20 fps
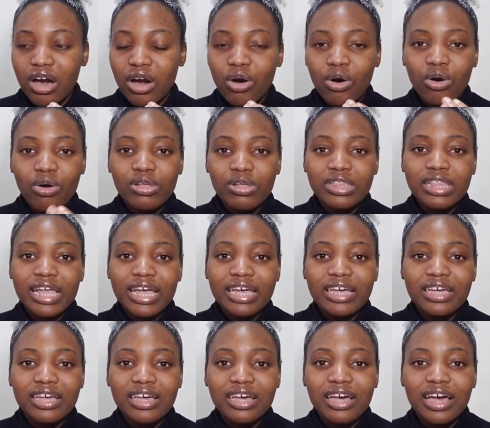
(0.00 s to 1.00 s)
oh
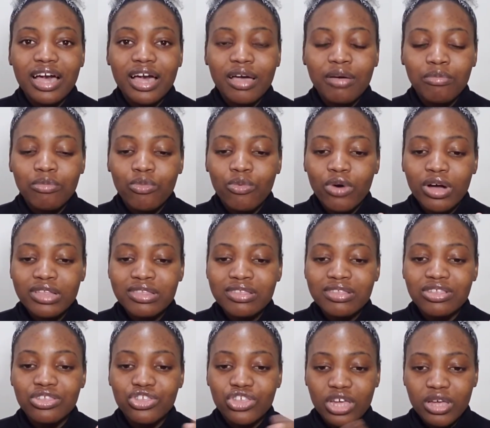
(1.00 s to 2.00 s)
like um what
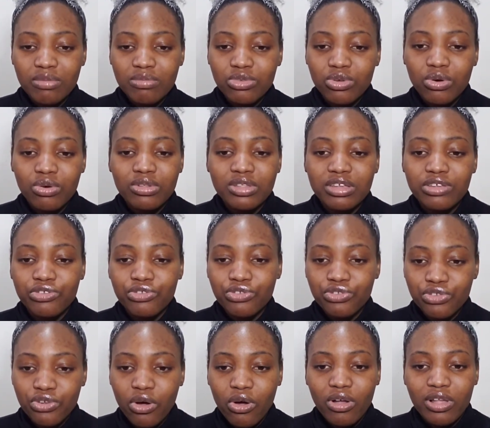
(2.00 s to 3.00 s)
james holden
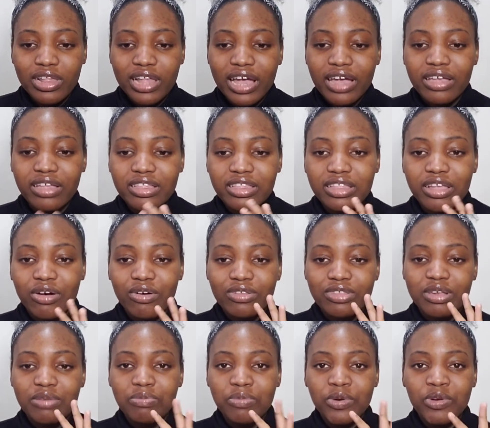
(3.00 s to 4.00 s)
saw like there
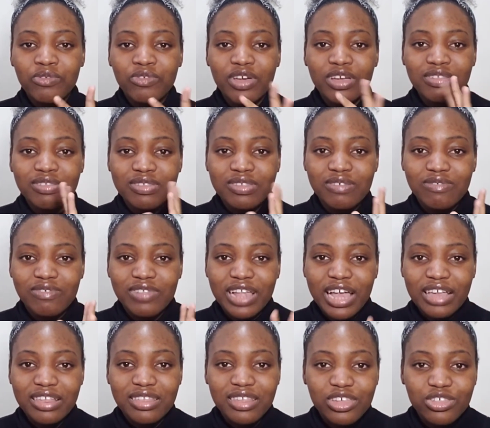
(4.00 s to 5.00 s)
was a previous
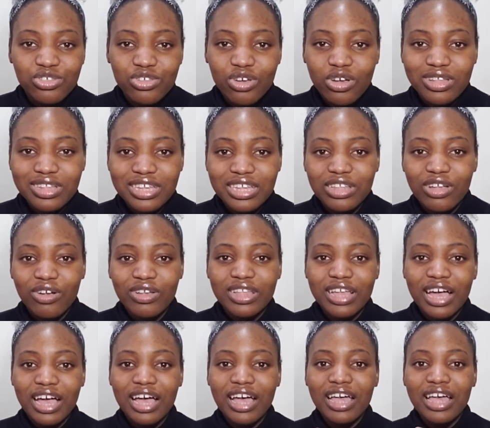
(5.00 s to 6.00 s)
civilization in
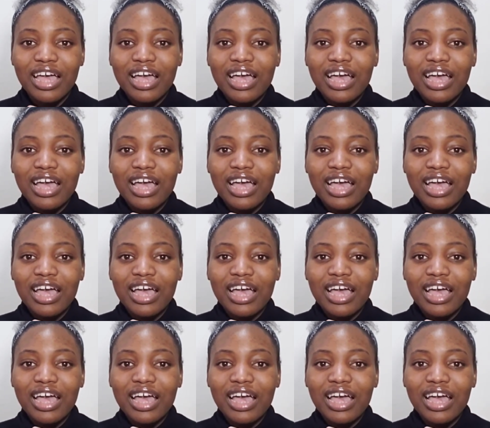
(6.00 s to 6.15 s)
other